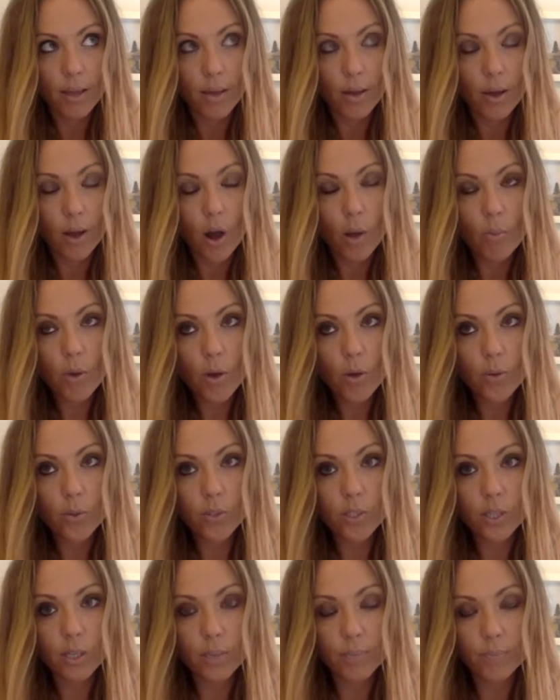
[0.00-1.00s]

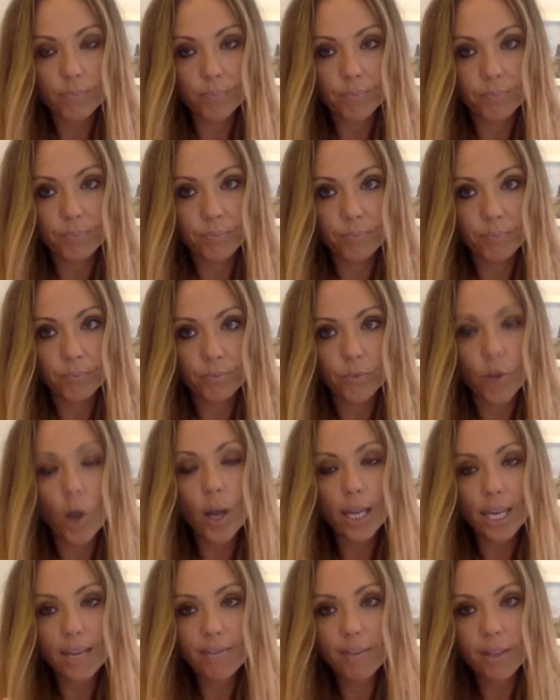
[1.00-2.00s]
almost
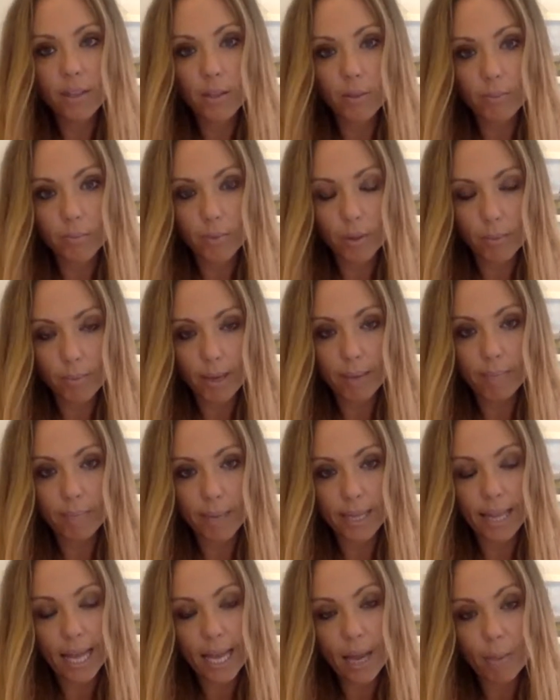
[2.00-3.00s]
not giving them
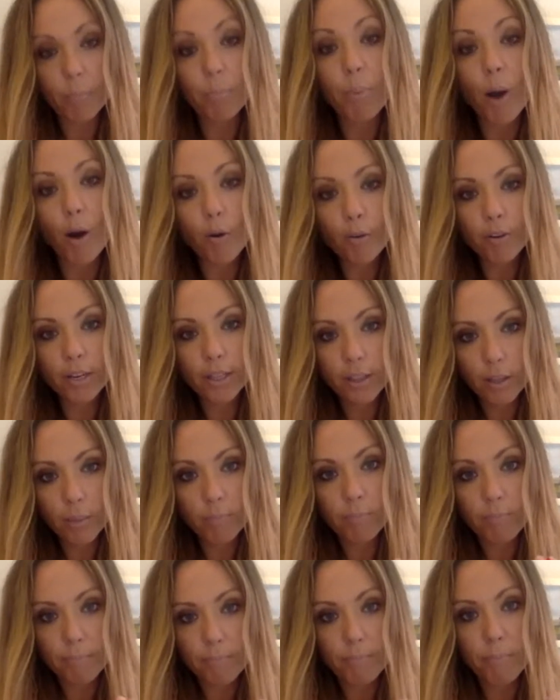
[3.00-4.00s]
my light. I'm borrowing
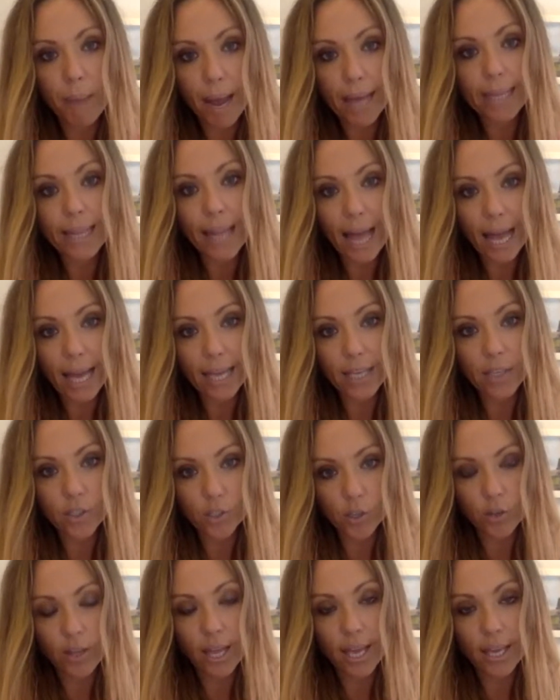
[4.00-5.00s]
them my light
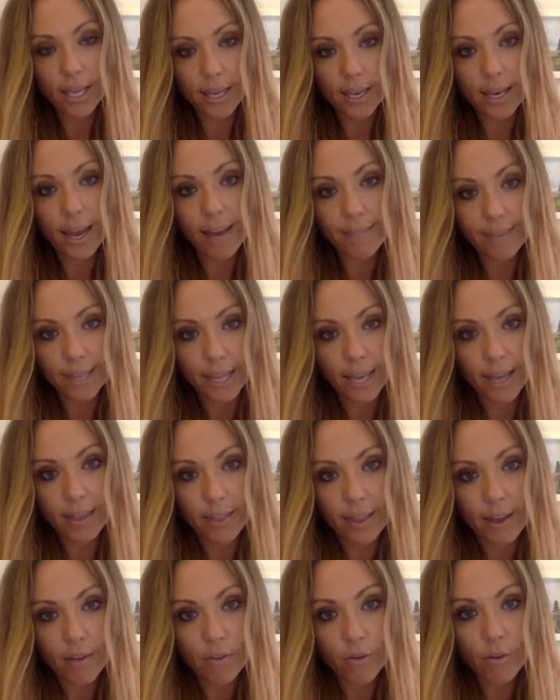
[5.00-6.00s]
so they can
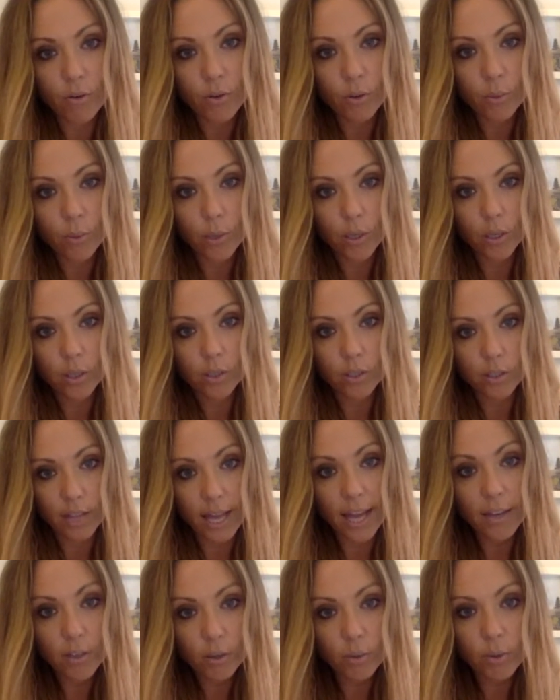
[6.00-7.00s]
navigate their underworld.
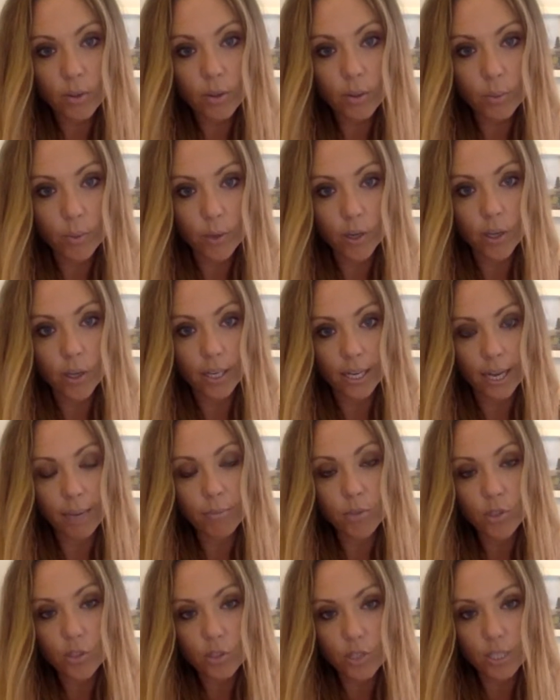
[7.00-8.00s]
They're doing the work, and
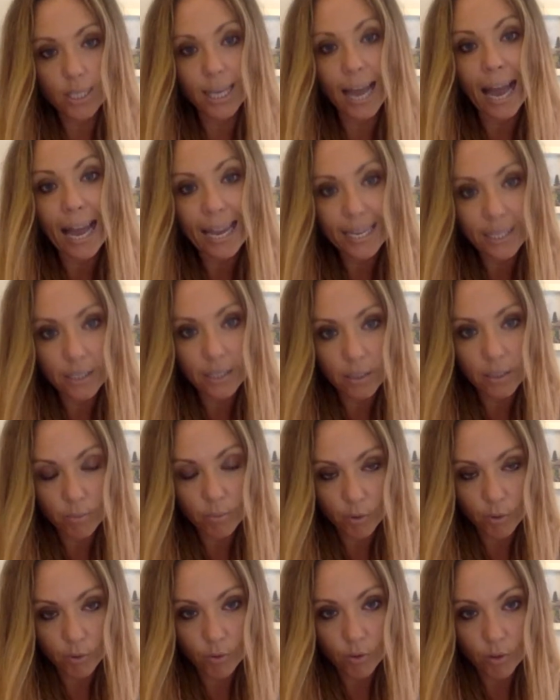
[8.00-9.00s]
I'm just guiding them
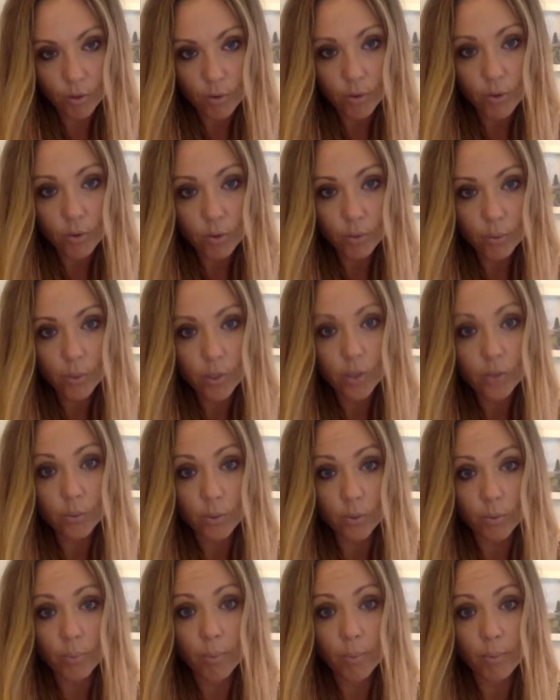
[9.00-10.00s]
through their underworld
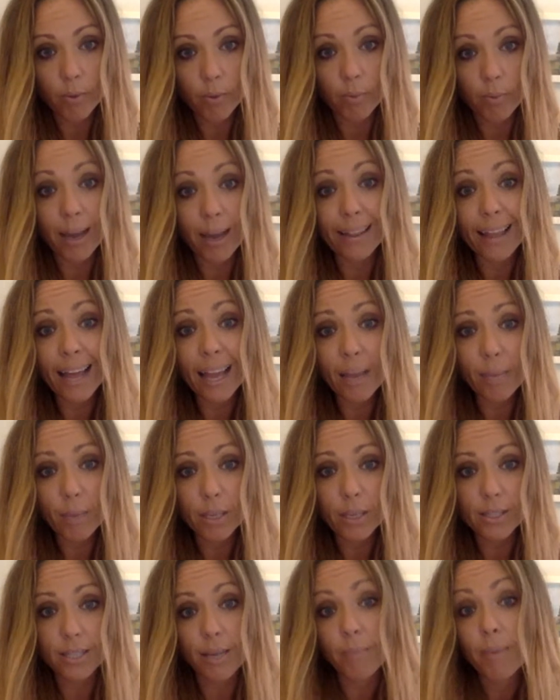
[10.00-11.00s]
with my light,
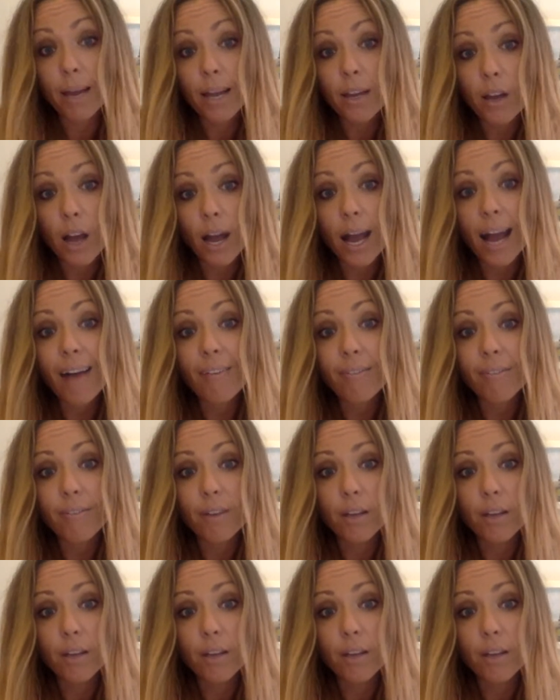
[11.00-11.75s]
because they might not have